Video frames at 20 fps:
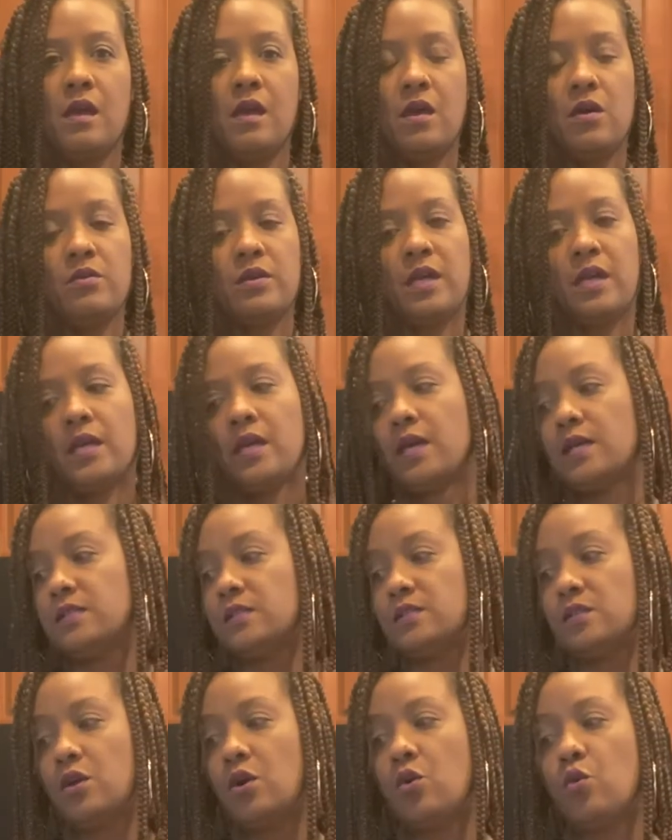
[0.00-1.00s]
Okay
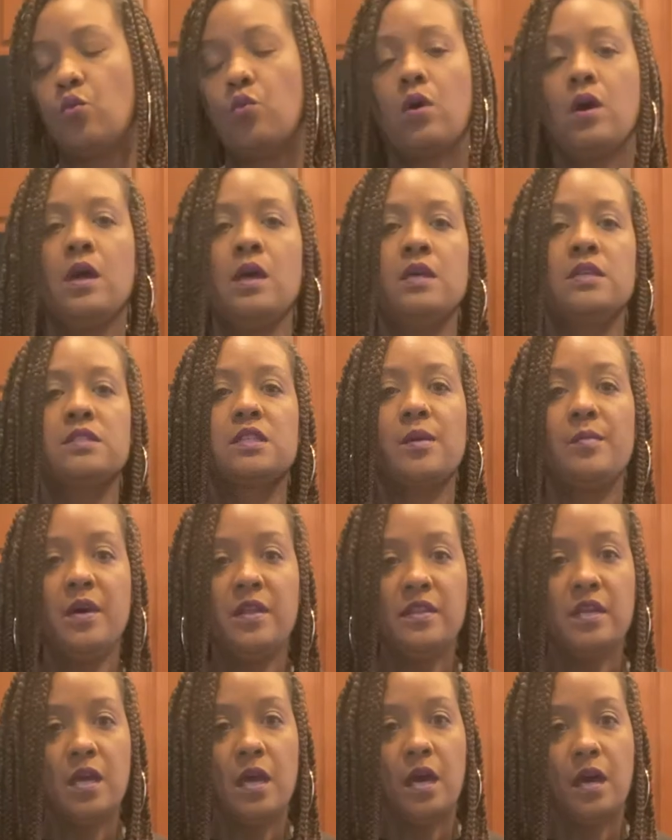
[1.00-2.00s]
guys, so some of
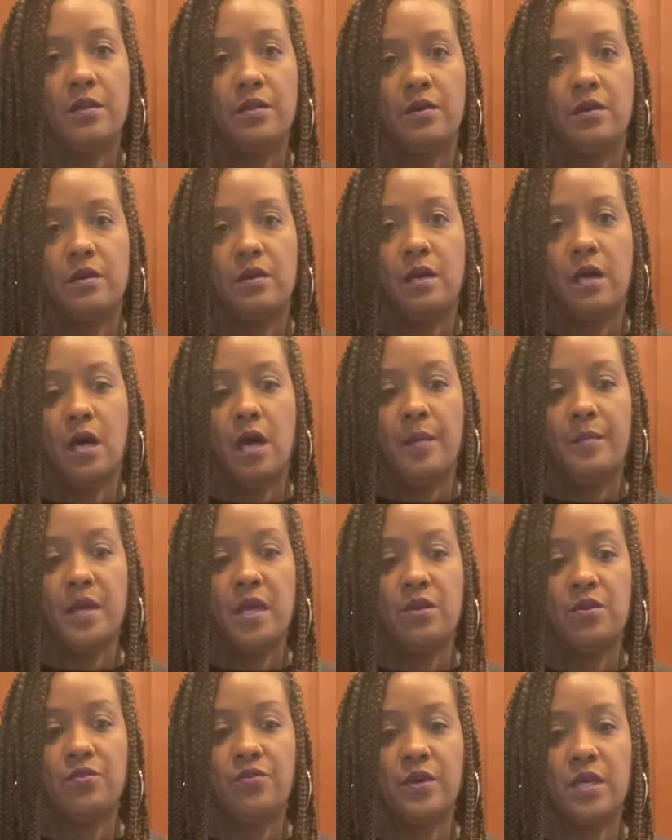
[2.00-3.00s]
the other
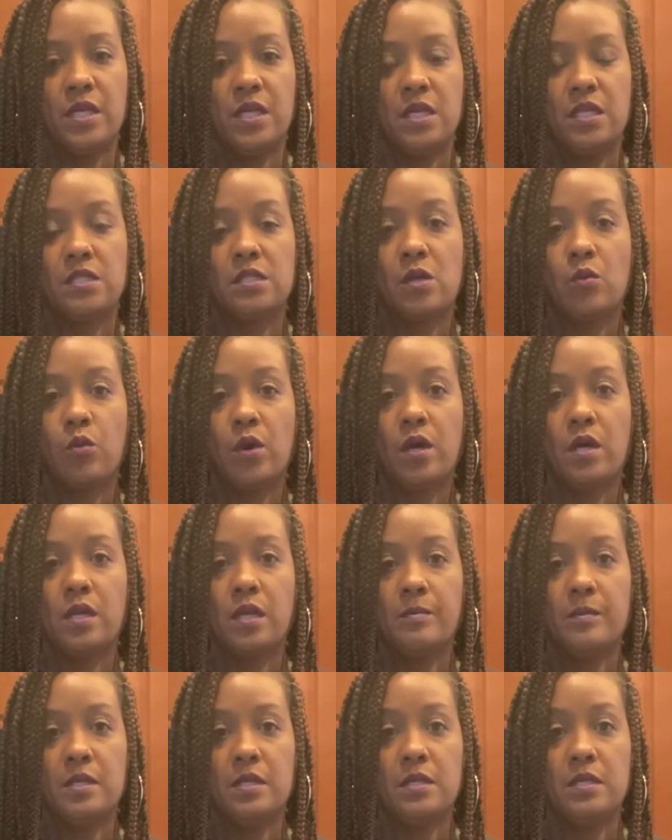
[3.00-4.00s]
ingredients that we're
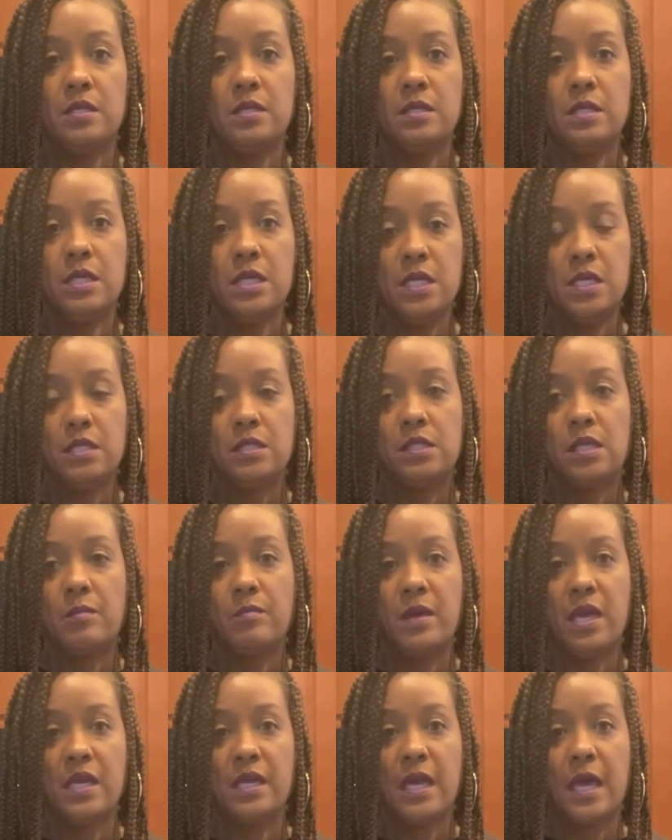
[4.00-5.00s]
gonna need to
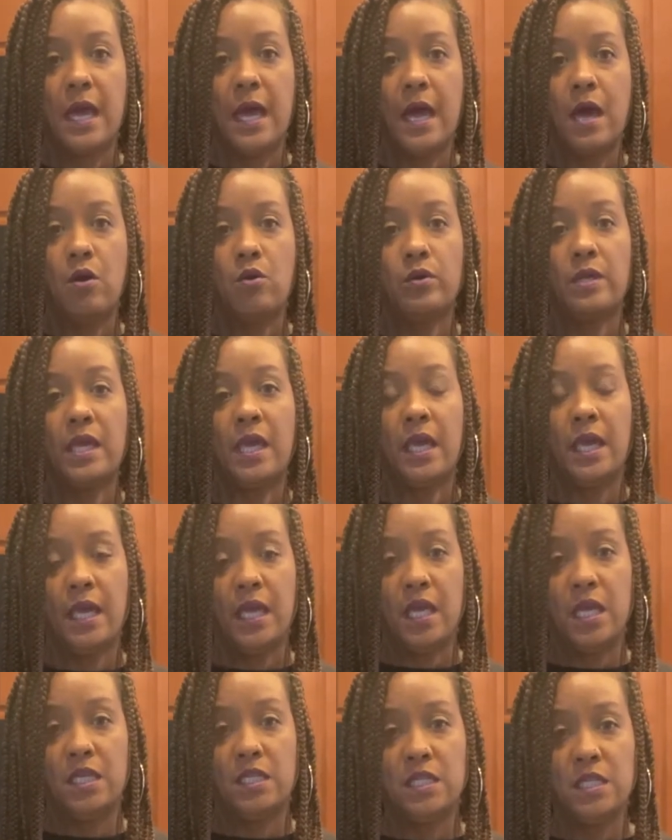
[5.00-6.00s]
make our
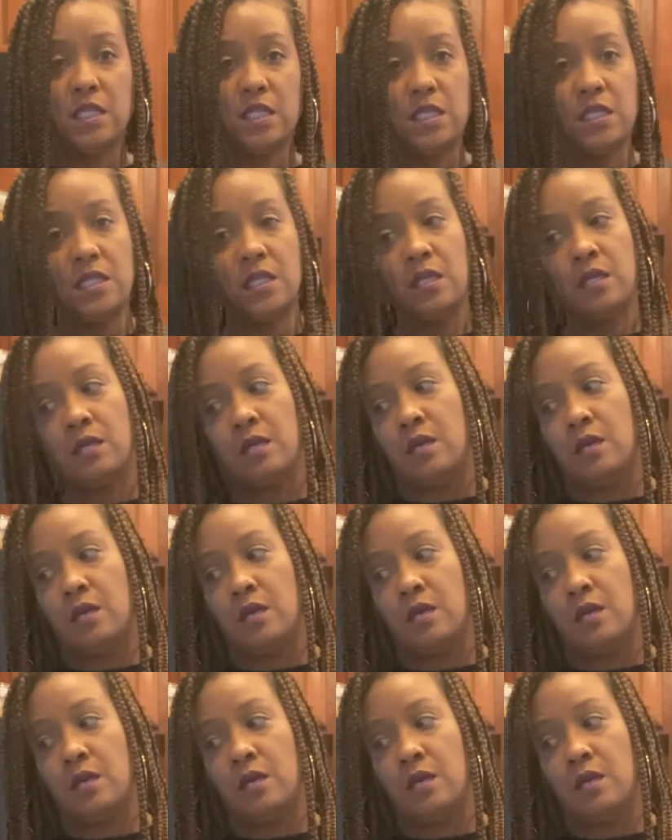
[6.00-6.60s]
candied